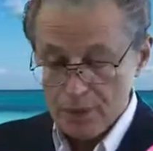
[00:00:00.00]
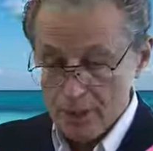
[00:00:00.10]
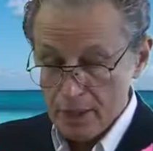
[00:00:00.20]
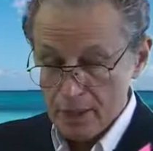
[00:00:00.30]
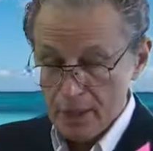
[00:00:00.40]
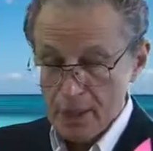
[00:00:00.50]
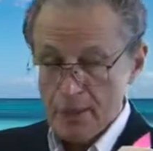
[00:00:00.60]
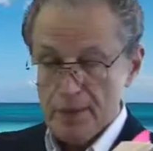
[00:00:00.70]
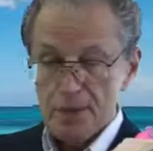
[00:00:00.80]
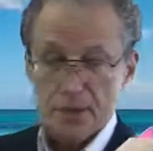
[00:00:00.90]
Okay?
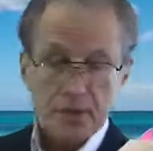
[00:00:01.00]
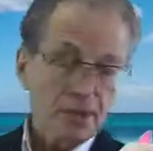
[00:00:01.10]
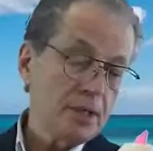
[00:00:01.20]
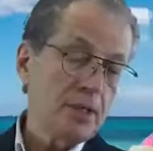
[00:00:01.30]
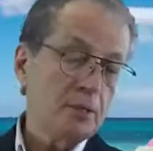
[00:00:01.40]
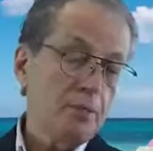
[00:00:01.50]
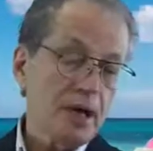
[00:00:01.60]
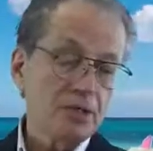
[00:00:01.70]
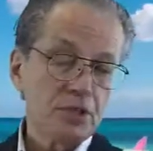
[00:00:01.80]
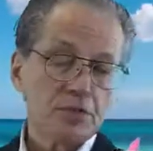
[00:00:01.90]
This is the
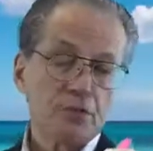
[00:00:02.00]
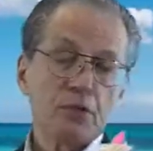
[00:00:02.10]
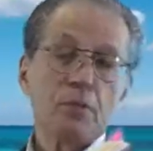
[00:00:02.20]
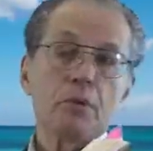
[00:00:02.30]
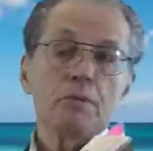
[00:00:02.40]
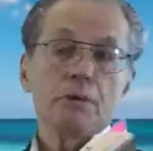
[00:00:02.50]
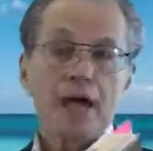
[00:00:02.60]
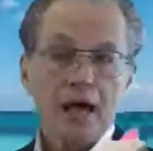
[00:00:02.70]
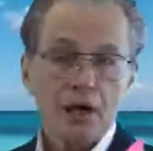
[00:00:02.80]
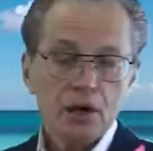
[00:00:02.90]
basis for the
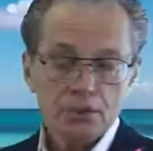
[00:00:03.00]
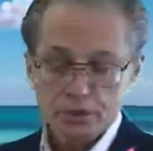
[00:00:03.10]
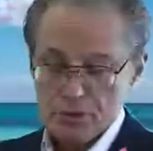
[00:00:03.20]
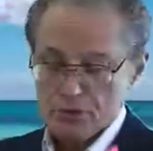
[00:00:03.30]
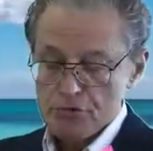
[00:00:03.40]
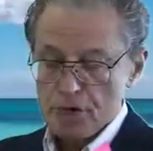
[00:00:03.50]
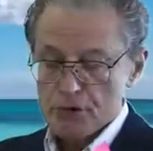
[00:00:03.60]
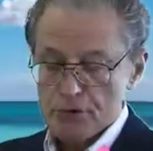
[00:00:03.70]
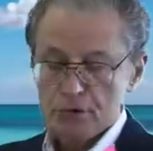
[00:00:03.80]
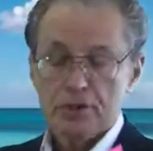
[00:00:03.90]
piano's
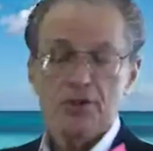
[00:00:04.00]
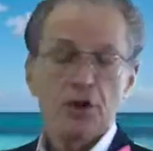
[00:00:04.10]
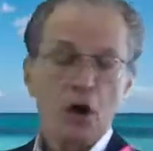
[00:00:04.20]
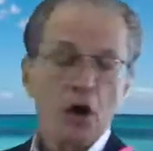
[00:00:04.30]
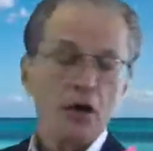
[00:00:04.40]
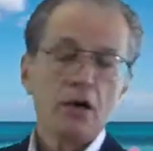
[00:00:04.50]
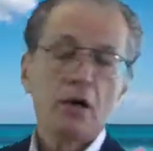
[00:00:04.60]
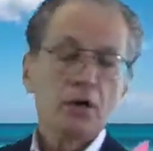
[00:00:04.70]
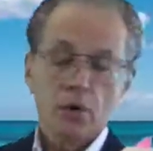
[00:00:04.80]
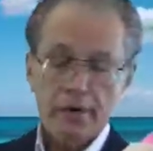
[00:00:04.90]
construction,
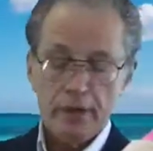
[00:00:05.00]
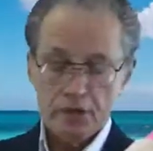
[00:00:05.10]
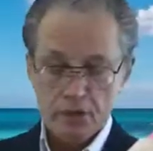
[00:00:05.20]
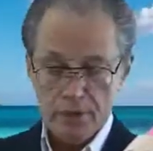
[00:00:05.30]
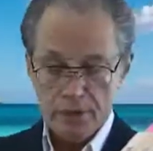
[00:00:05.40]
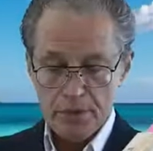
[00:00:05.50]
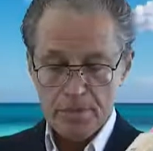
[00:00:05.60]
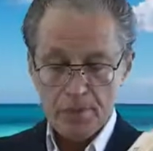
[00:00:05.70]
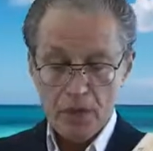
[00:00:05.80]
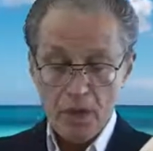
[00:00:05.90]
guitar, all the instruments.
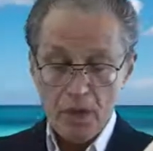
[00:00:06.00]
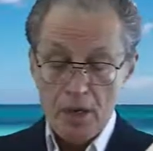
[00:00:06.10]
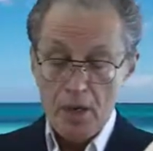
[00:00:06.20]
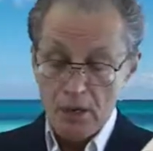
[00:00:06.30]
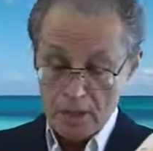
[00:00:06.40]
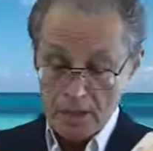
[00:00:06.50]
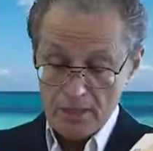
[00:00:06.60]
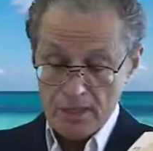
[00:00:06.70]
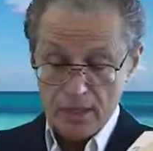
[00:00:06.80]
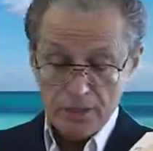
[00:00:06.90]

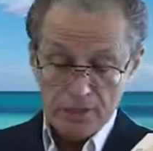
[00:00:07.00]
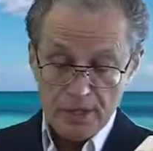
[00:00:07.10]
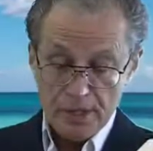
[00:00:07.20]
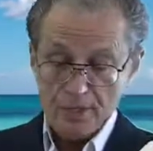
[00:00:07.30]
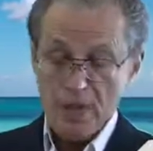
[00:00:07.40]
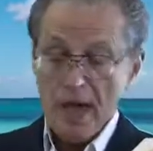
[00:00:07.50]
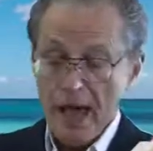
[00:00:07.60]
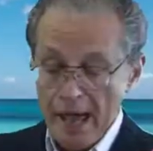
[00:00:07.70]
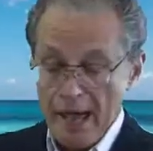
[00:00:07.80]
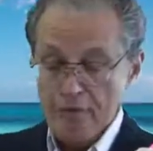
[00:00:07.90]
As Hegel says,
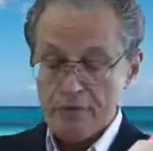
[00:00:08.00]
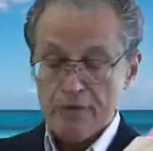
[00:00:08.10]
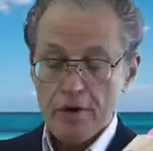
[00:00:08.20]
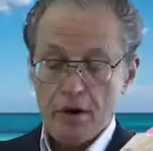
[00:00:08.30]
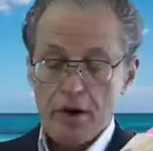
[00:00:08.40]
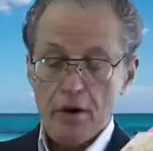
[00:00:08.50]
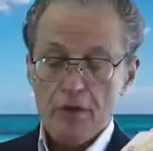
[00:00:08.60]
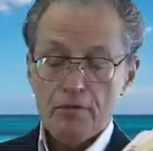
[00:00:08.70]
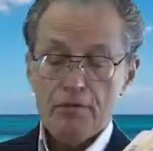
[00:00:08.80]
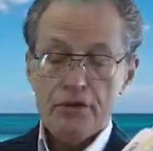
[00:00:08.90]
half
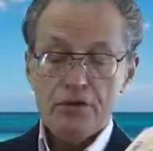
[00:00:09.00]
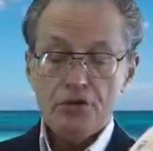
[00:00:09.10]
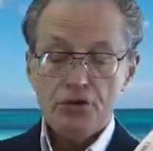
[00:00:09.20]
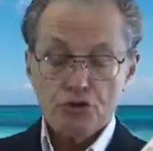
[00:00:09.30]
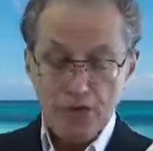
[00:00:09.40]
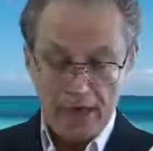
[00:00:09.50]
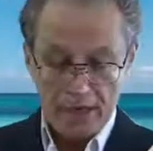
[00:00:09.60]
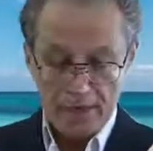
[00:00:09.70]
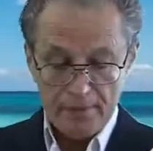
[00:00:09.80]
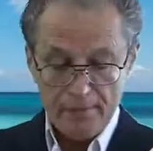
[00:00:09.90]
of the
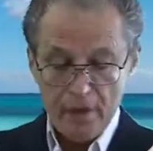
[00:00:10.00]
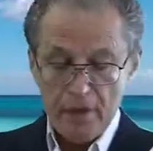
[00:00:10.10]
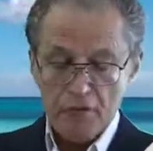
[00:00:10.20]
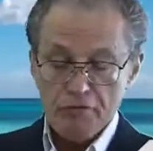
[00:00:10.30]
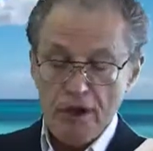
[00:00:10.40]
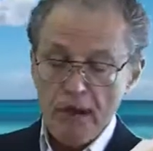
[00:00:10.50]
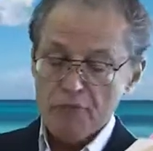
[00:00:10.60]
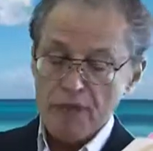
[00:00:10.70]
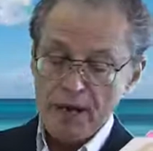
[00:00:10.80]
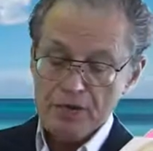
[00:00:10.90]
string
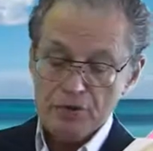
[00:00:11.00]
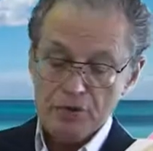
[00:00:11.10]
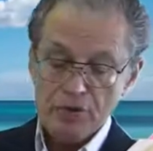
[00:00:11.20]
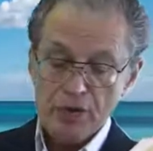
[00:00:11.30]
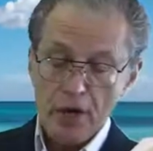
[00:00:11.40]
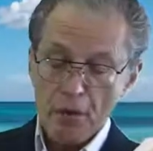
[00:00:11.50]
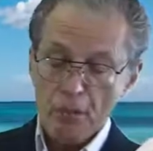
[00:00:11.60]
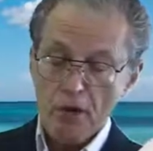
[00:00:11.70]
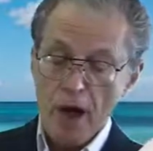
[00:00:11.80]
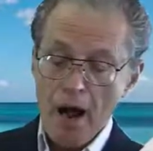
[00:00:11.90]
vibrates to the
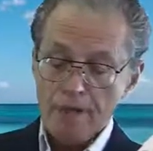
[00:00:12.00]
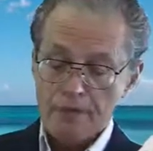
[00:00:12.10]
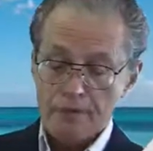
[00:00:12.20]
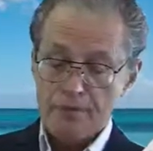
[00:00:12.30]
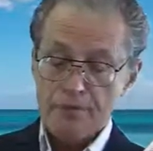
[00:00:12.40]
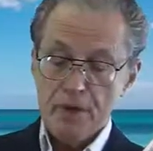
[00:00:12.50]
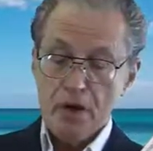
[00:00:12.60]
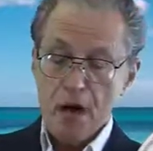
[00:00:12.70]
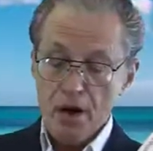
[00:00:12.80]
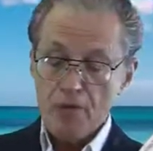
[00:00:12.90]
upper octave
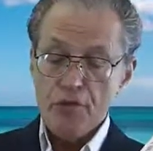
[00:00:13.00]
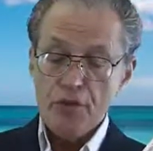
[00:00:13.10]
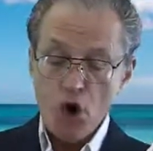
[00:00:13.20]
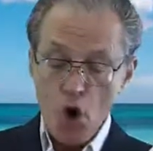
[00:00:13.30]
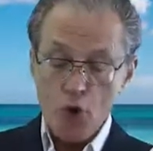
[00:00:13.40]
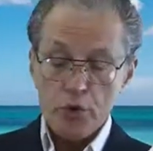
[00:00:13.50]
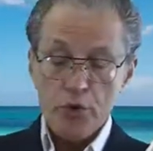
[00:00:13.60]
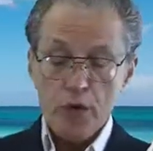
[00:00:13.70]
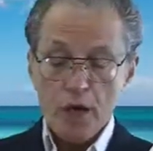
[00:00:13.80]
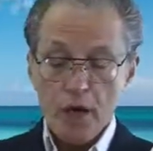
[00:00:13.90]
of the
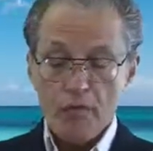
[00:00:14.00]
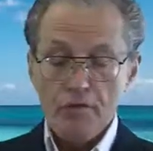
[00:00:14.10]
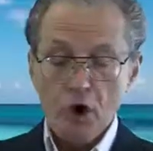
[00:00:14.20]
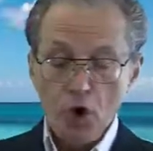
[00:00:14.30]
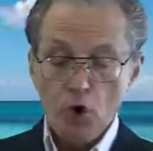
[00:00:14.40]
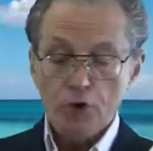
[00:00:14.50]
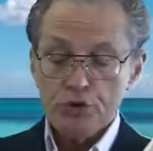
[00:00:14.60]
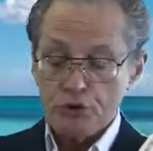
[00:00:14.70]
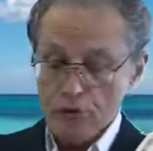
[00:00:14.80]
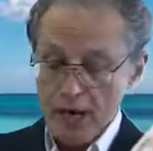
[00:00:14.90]
note of the whole
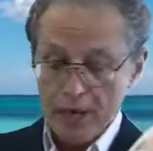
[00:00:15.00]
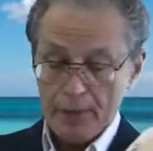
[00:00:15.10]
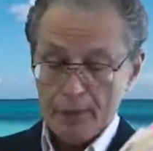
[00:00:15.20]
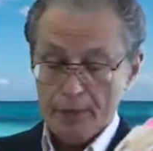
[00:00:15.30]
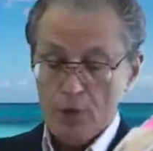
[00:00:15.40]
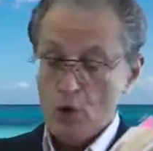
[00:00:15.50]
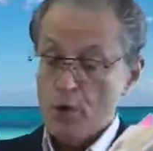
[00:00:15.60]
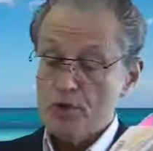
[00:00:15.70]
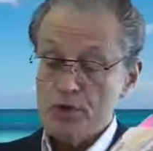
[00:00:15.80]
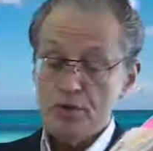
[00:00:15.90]
string,
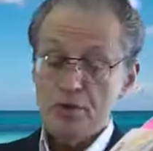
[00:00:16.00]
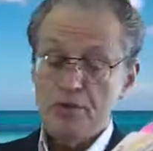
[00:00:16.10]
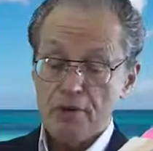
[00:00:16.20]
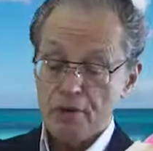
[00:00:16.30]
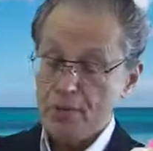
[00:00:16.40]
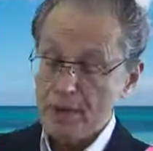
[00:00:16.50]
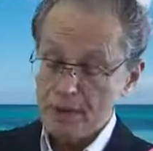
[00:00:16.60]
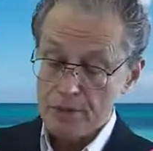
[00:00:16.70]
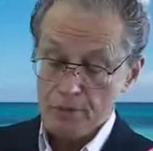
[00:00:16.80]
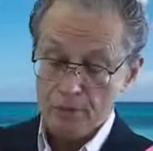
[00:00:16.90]
which is the
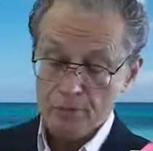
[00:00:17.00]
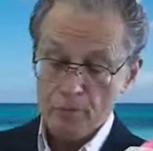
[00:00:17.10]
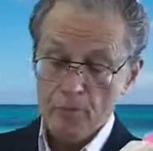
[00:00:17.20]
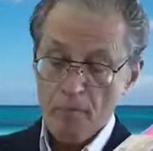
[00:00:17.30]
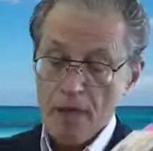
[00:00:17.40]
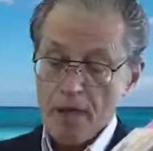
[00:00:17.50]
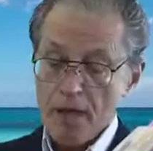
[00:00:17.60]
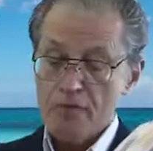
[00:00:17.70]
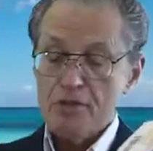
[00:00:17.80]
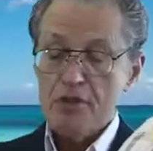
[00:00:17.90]
fundamental.
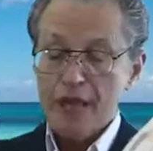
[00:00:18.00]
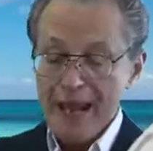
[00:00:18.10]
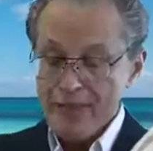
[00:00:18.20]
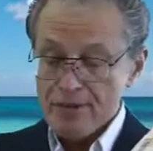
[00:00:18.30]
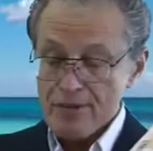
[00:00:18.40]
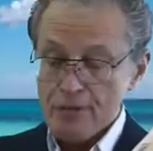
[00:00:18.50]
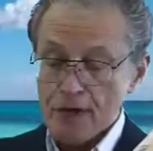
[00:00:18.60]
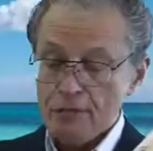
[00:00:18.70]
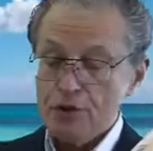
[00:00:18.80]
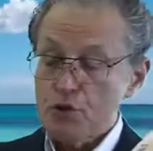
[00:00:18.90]
If the lengths
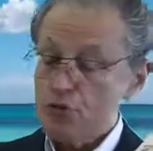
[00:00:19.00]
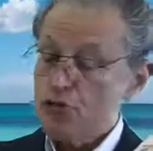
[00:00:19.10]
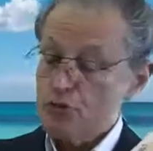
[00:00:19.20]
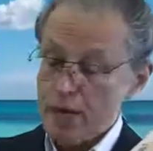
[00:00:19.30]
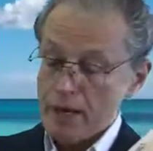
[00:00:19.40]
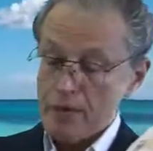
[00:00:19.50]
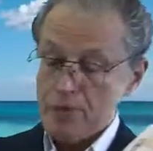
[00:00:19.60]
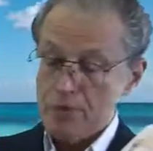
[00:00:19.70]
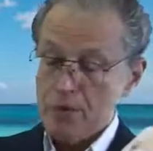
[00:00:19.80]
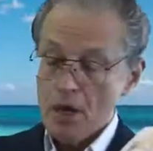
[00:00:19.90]
of 2
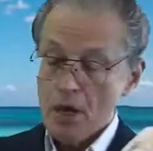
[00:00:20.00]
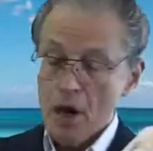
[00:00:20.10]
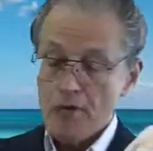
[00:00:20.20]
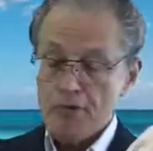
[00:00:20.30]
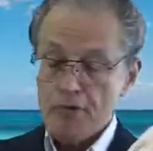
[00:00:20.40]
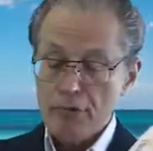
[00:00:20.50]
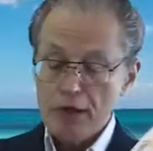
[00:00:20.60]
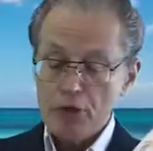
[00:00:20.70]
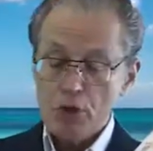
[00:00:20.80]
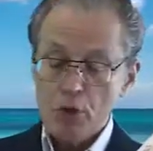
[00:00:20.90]
strings are in the
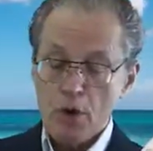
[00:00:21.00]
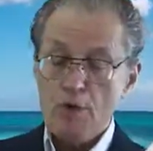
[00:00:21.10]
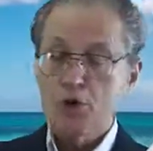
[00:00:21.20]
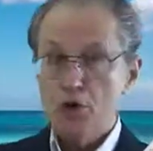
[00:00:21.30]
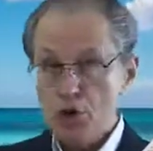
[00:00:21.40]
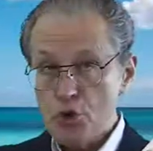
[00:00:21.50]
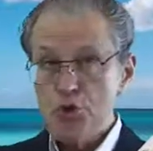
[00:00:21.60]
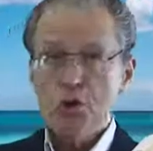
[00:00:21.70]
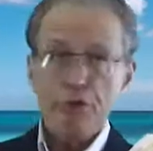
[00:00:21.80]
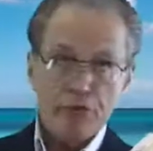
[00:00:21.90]
ratio of 2
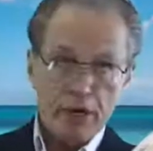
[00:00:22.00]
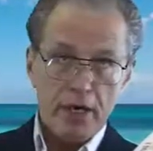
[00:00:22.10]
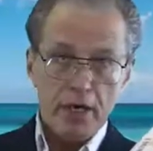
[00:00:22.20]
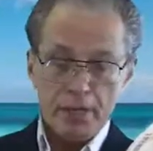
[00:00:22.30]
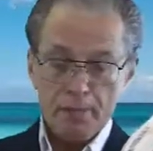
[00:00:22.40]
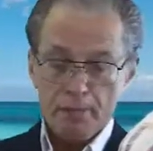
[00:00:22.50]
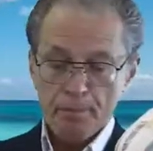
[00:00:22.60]
to 3,